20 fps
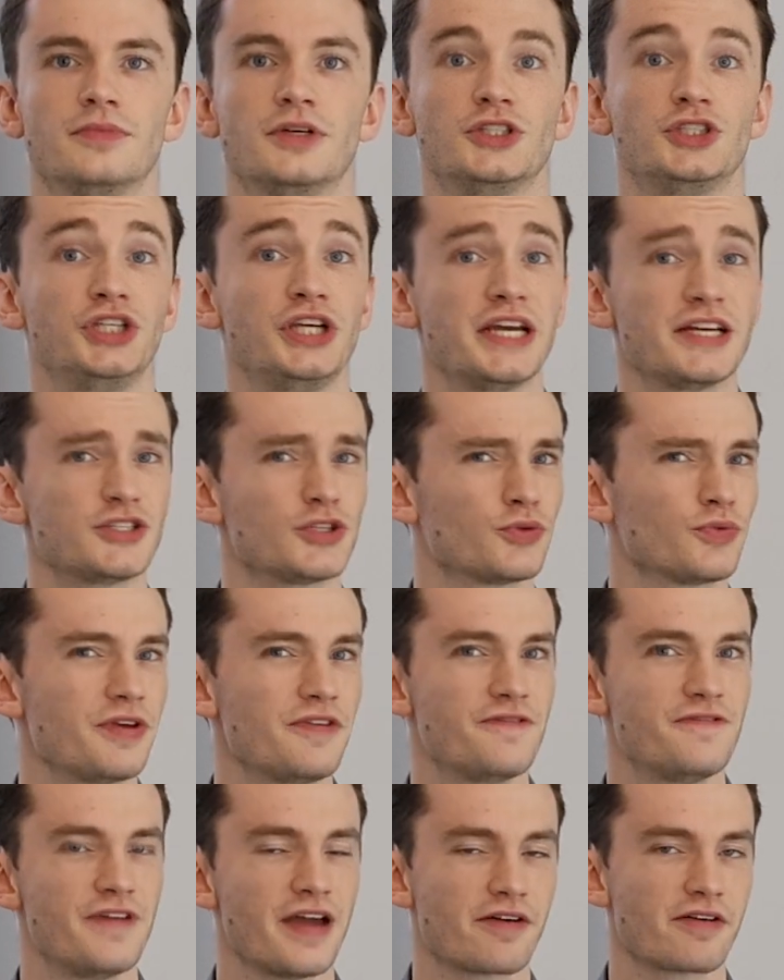She has 3
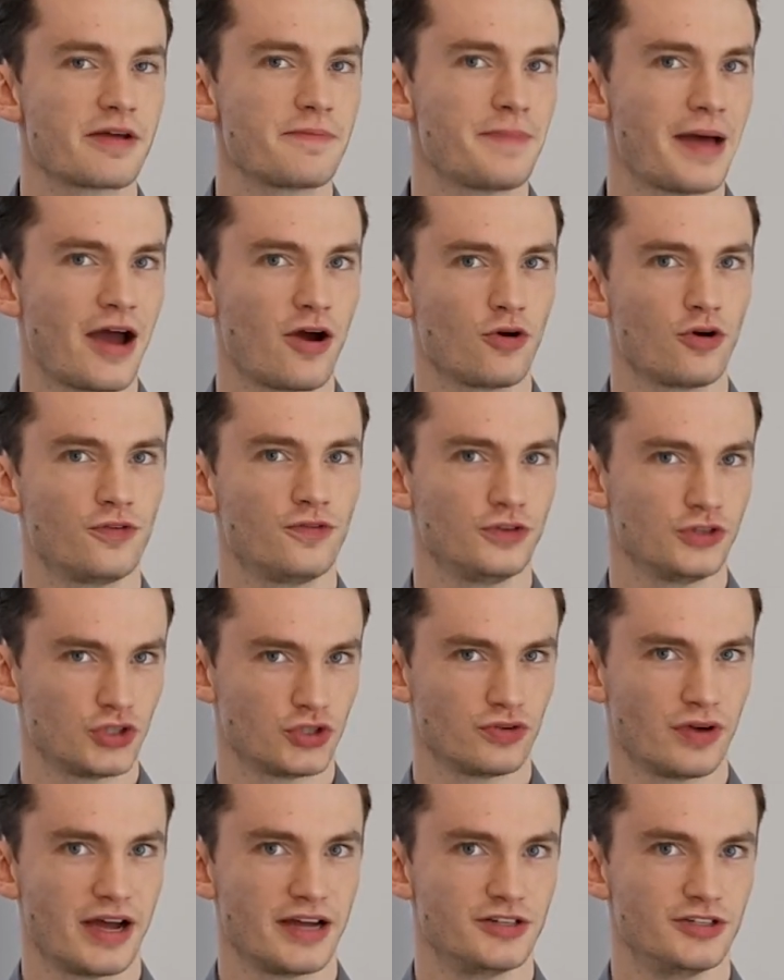very powerful
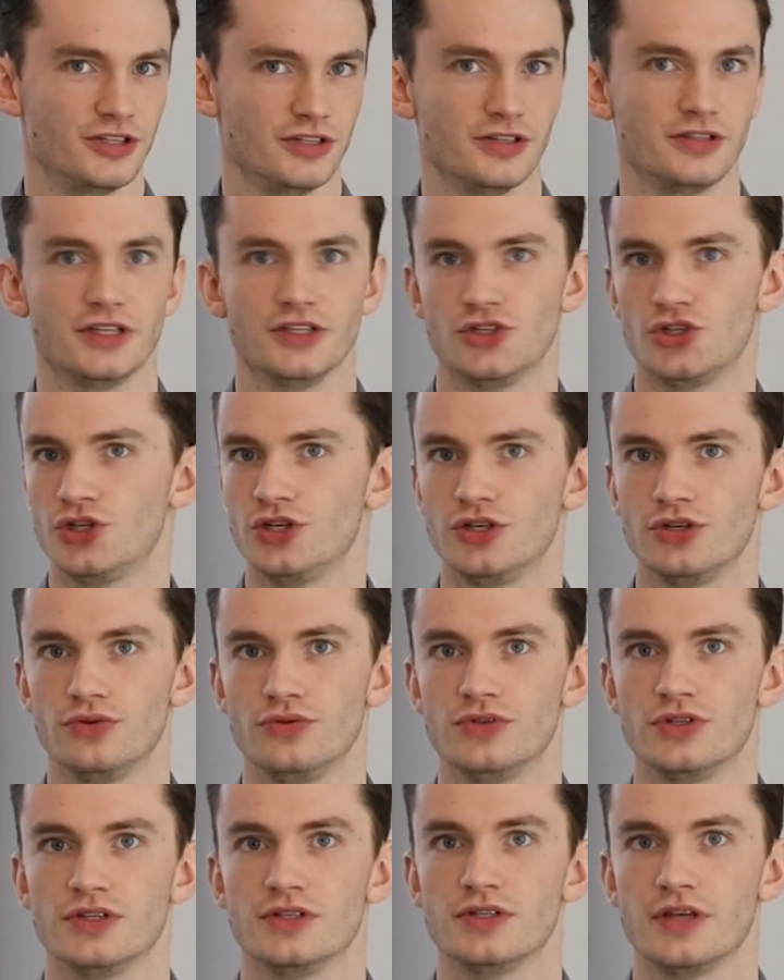strategies that she
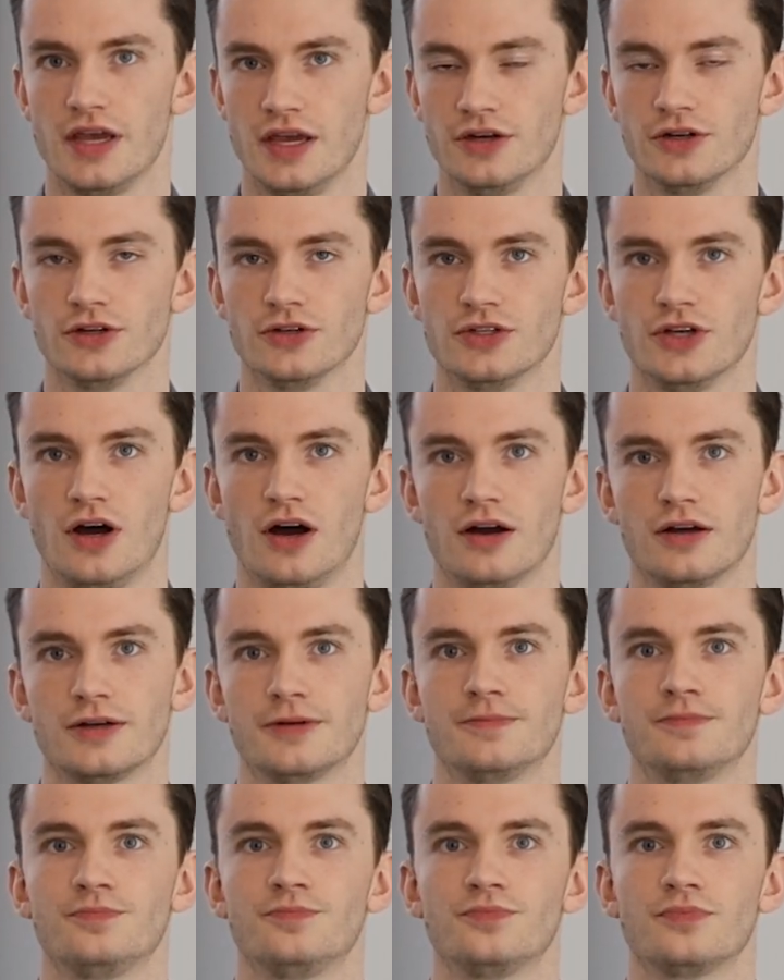uses in her talk.
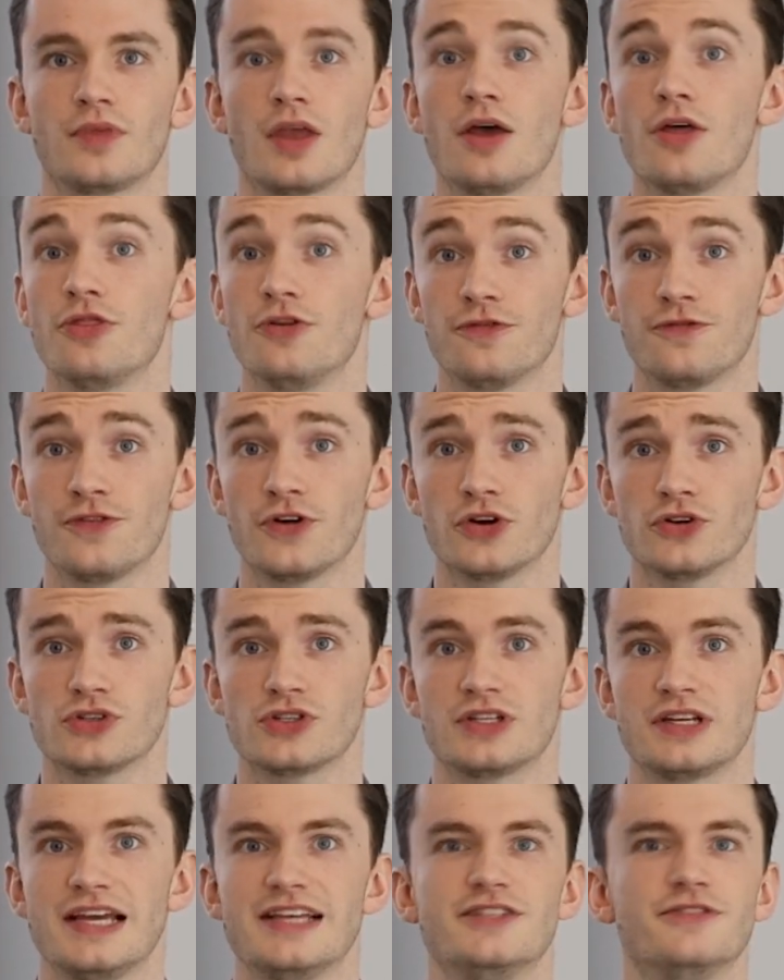The
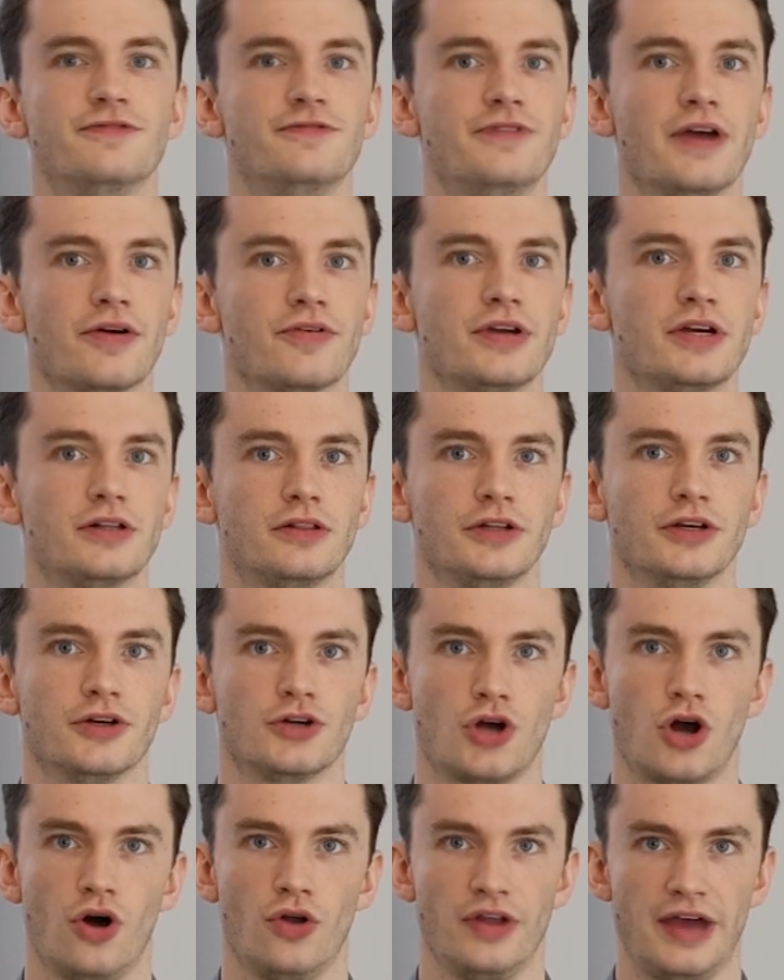first is a very clear
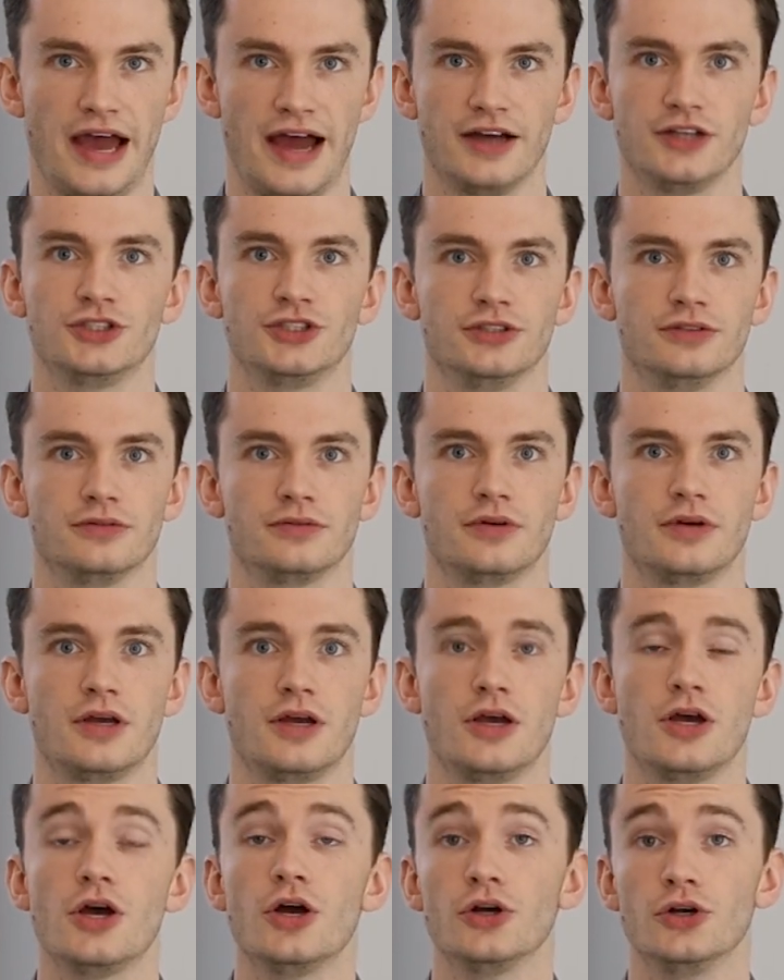call to action.
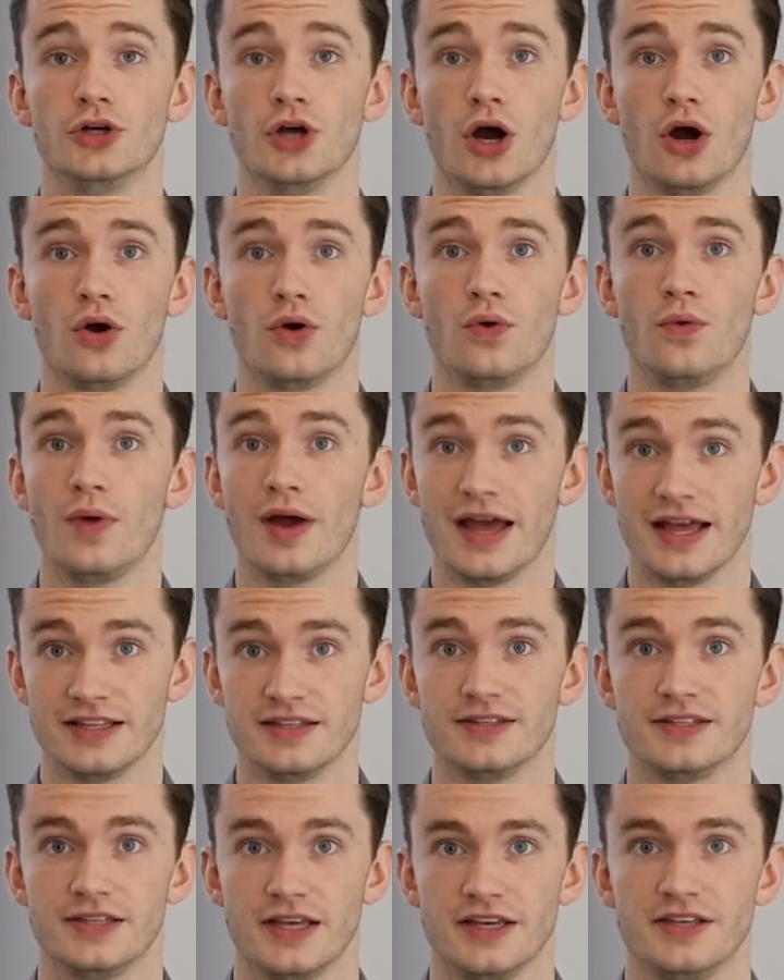Go
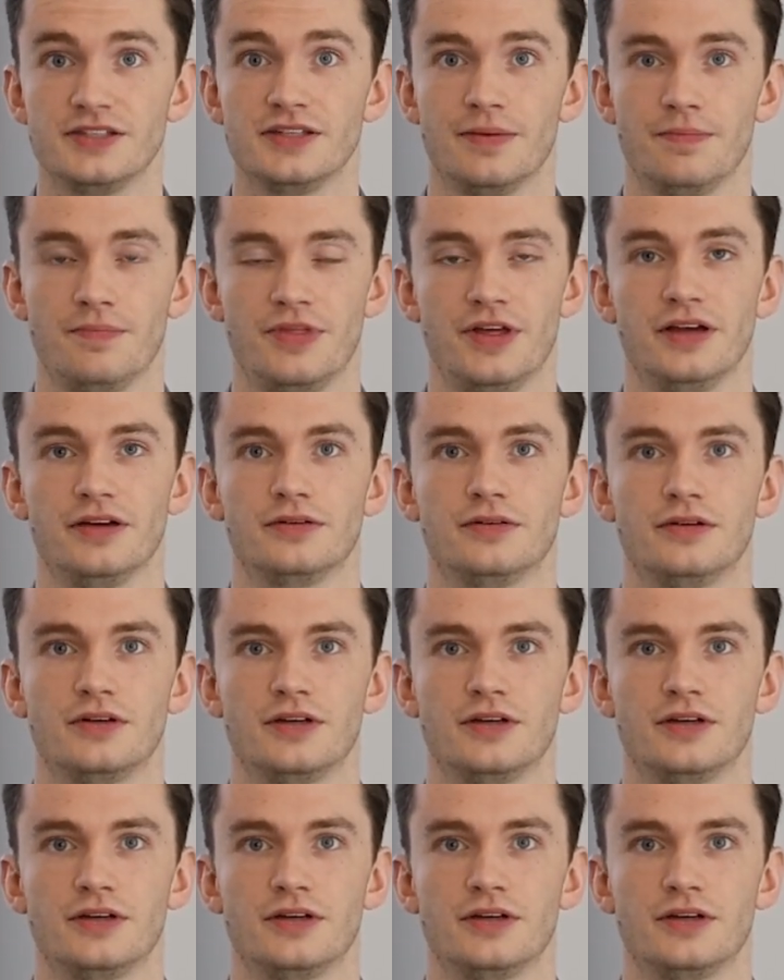and say something.